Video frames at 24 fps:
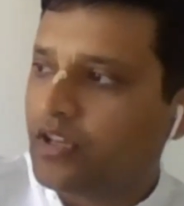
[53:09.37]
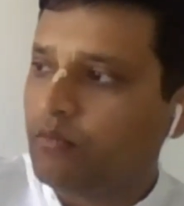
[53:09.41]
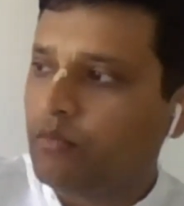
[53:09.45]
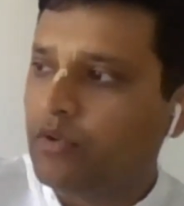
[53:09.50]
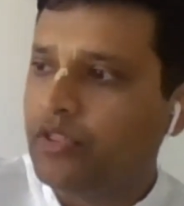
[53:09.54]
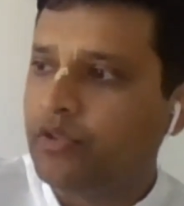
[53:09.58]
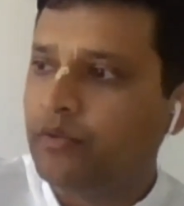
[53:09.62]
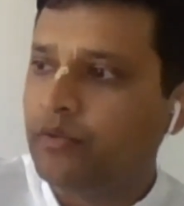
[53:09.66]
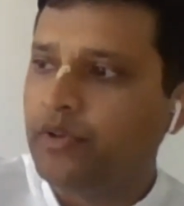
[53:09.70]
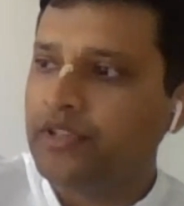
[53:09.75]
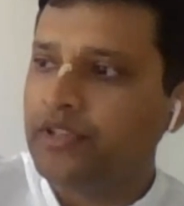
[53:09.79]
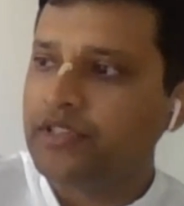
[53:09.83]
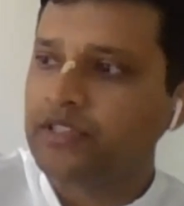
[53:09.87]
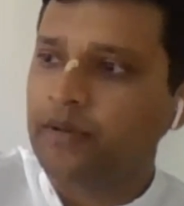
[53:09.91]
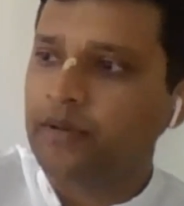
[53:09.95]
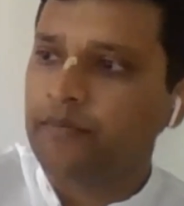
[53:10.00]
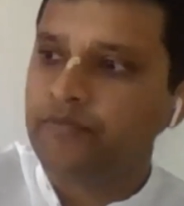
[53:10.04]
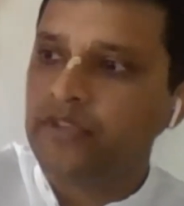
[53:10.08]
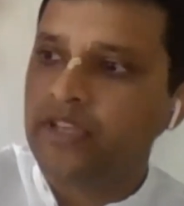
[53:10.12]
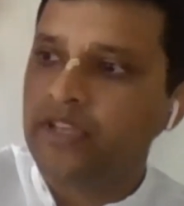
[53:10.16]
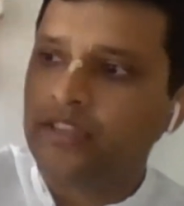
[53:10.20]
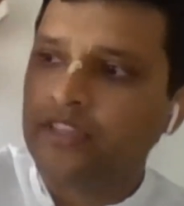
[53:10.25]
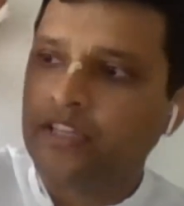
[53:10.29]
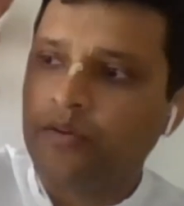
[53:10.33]
whether it's
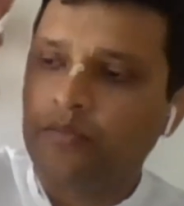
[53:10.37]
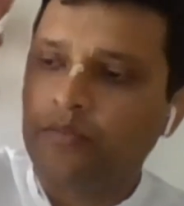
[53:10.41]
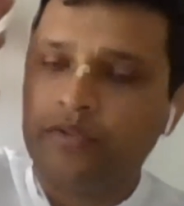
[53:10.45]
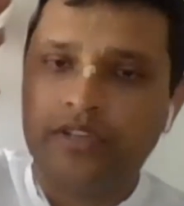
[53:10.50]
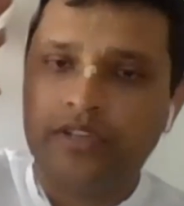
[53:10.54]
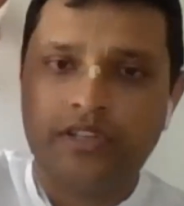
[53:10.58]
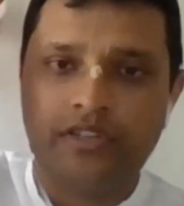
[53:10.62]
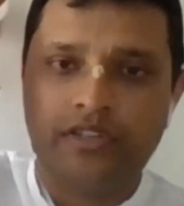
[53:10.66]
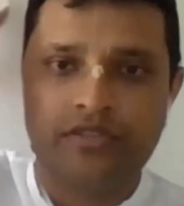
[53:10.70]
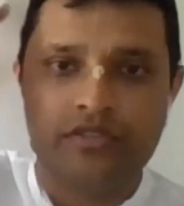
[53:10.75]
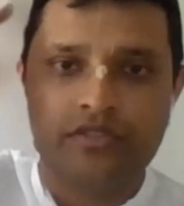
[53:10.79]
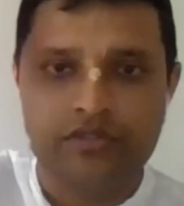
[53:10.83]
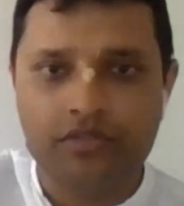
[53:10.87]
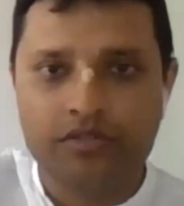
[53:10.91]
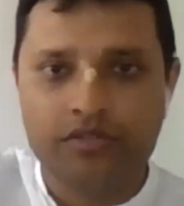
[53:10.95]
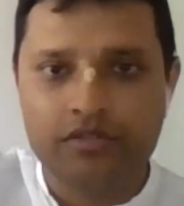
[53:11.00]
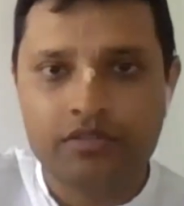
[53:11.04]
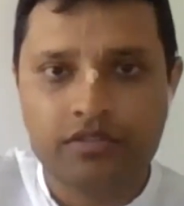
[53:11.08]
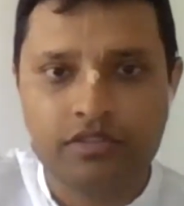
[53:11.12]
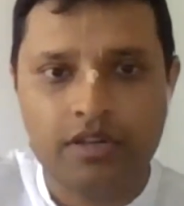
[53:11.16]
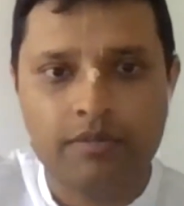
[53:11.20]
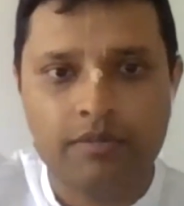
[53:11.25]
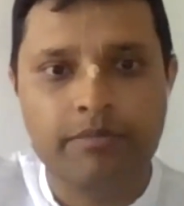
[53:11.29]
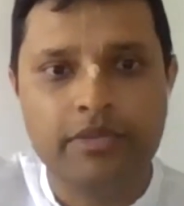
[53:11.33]
something that we need to
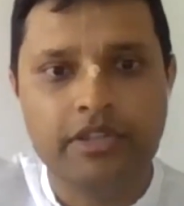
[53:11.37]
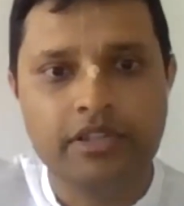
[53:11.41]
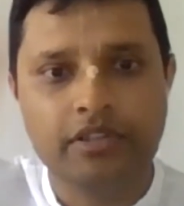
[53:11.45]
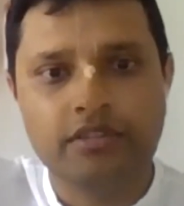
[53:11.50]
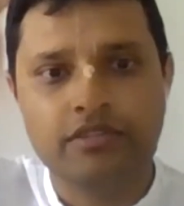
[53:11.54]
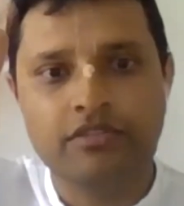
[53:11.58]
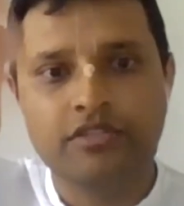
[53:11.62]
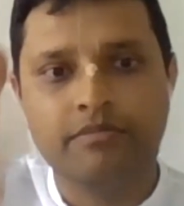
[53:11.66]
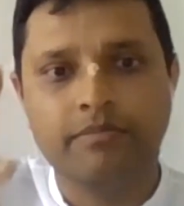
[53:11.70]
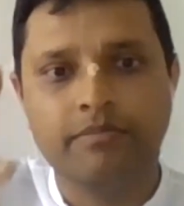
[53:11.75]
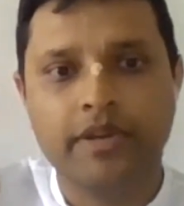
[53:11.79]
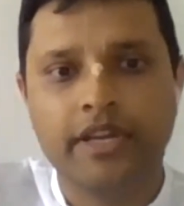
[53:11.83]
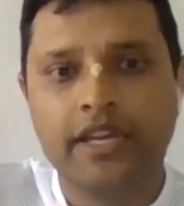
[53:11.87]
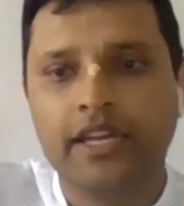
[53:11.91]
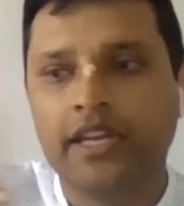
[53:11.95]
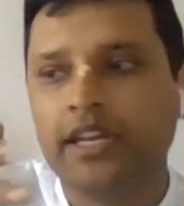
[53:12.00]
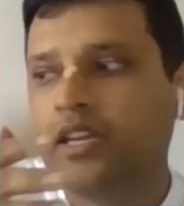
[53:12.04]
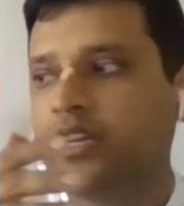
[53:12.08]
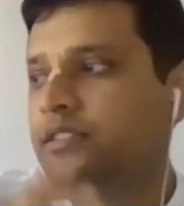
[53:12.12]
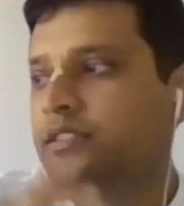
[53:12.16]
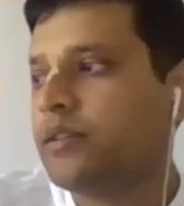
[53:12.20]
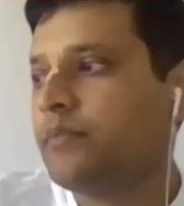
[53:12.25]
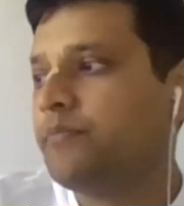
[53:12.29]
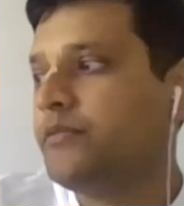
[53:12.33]
do, a bill to
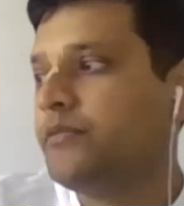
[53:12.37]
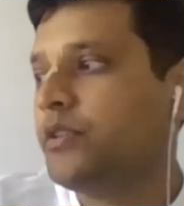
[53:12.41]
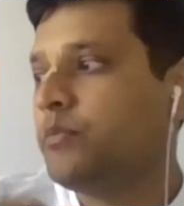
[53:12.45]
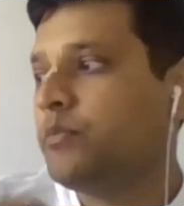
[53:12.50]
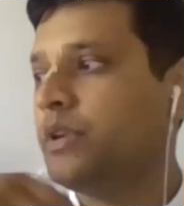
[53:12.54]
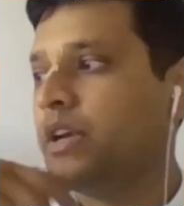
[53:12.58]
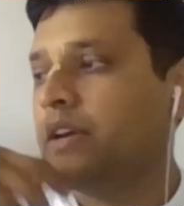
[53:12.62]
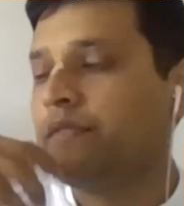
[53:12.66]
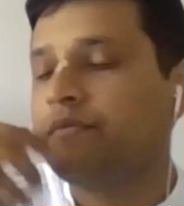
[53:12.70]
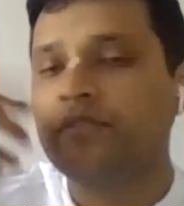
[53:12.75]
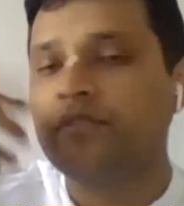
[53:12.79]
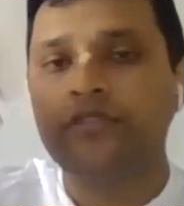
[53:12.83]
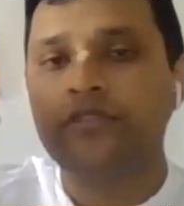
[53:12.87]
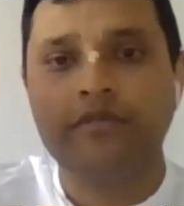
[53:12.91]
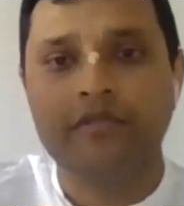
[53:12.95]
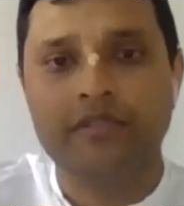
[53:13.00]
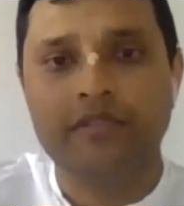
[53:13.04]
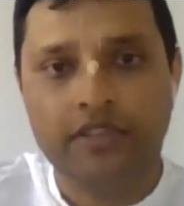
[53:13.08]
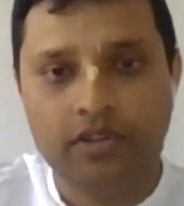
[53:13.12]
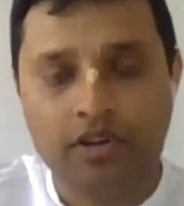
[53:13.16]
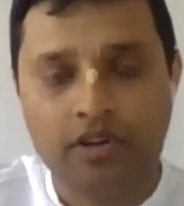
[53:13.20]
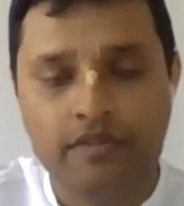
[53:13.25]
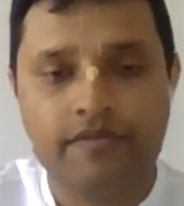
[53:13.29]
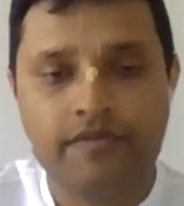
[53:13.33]
pay, something we have to do in
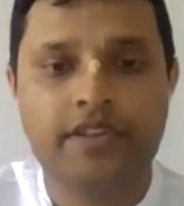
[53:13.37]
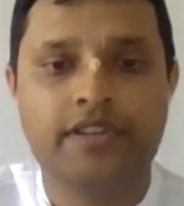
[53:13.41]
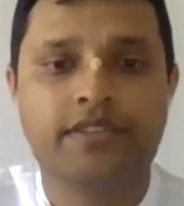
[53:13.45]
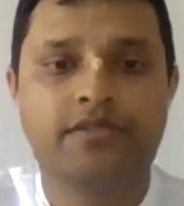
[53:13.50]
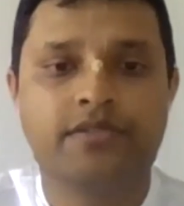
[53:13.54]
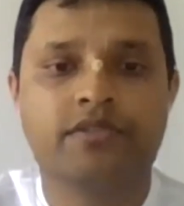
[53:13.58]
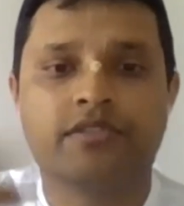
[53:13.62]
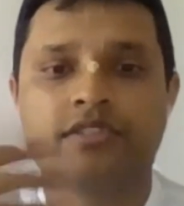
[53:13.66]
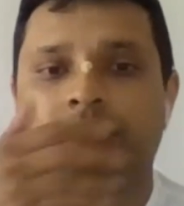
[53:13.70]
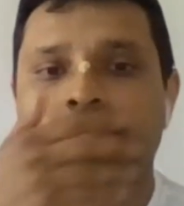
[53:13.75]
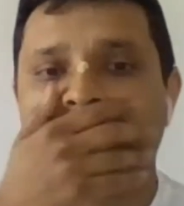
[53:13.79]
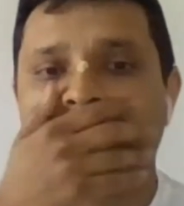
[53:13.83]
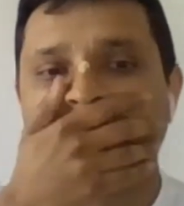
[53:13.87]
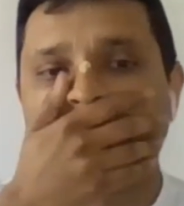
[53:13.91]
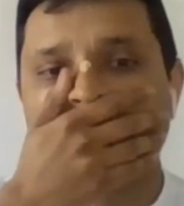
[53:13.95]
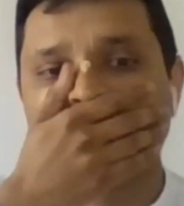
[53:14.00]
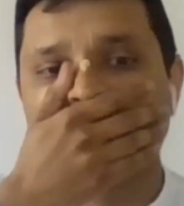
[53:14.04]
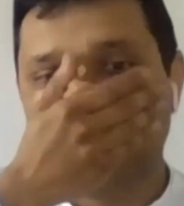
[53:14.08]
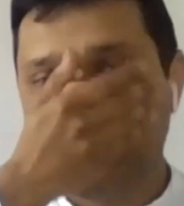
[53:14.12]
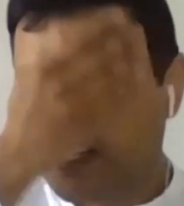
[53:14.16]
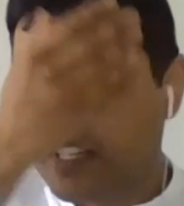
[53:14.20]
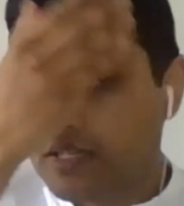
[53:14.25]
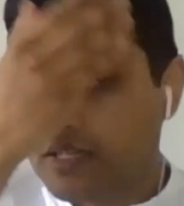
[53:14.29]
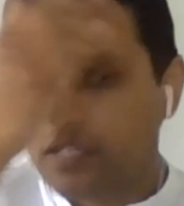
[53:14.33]
the office or something.
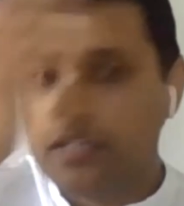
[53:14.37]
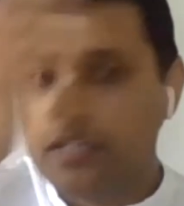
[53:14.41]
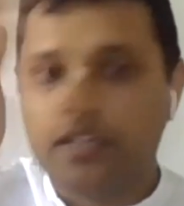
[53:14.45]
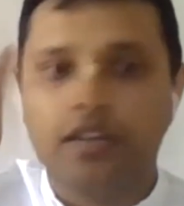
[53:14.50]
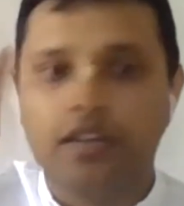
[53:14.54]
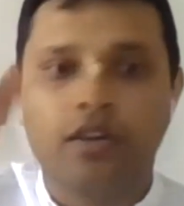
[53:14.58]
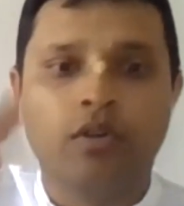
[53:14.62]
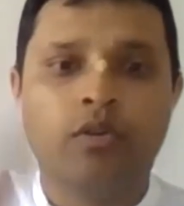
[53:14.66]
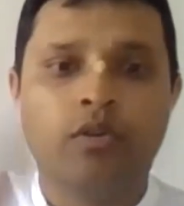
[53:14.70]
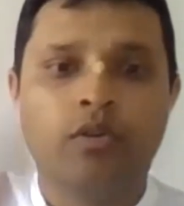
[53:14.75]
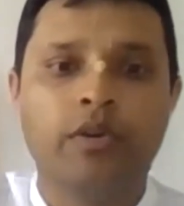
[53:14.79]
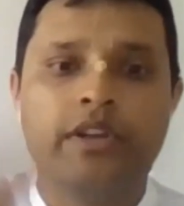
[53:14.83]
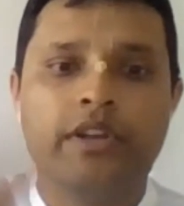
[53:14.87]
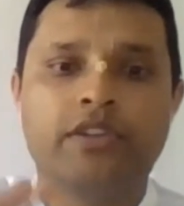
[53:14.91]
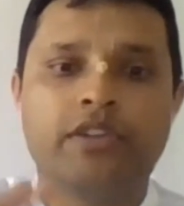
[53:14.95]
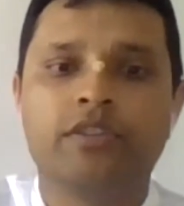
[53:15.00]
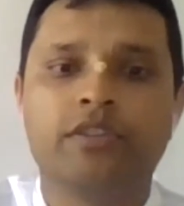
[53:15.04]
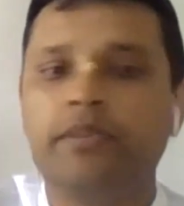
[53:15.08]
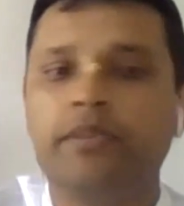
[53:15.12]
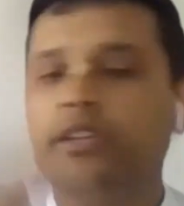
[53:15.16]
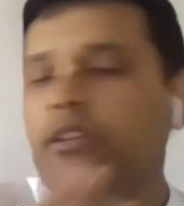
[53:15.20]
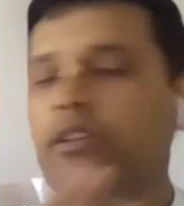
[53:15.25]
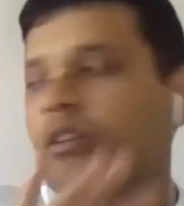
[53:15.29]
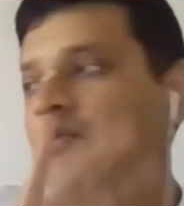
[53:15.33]
Or it could
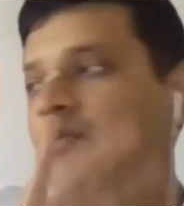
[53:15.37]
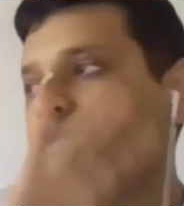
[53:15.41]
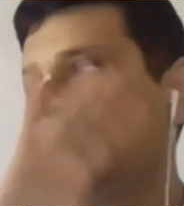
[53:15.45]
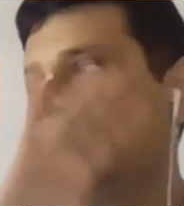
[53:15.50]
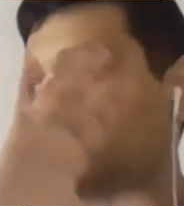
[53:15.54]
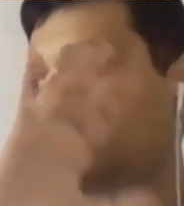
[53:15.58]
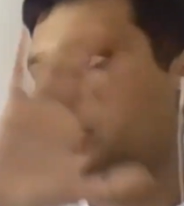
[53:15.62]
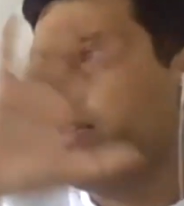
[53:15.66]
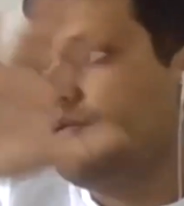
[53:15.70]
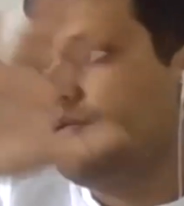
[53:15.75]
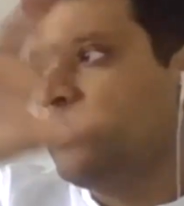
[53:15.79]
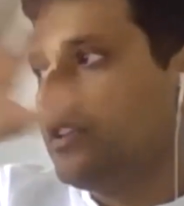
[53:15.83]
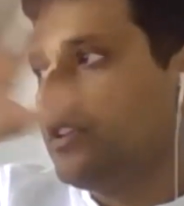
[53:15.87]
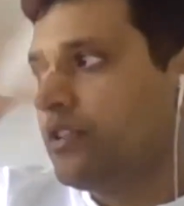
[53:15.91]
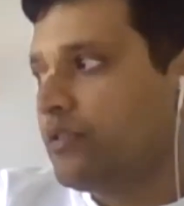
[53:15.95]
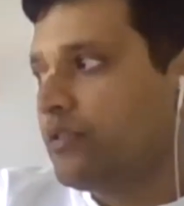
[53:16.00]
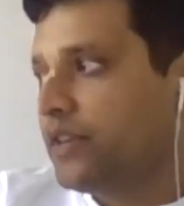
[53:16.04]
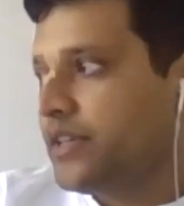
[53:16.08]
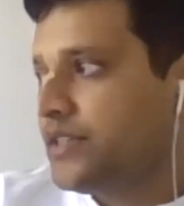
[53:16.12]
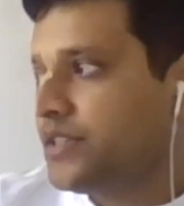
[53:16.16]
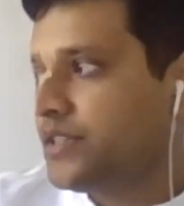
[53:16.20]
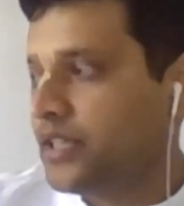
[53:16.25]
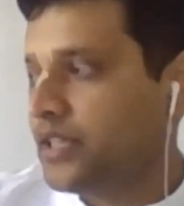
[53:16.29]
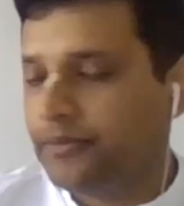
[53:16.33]
be obviously even
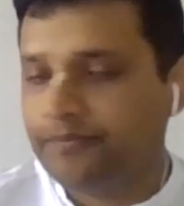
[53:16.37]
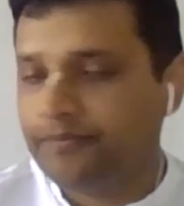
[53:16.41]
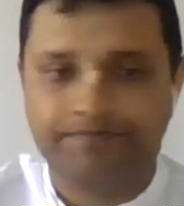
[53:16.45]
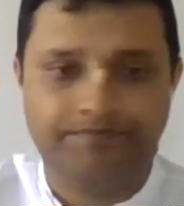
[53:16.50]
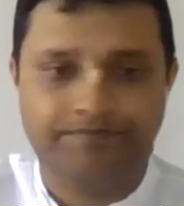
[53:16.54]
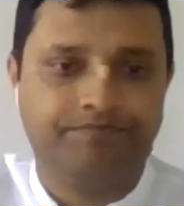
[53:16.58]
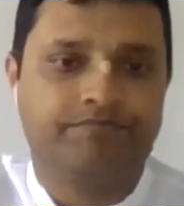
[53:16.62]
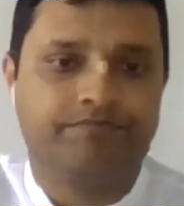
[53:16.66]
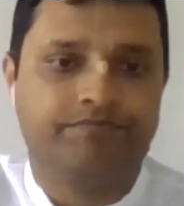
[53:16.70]
greater,